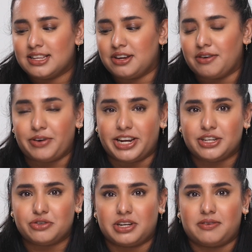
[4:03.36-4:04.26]
So I've really
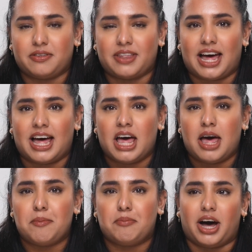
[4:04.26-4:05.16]
enjoyed it for that.
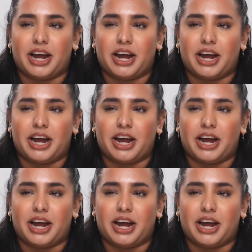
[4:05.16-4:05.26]
But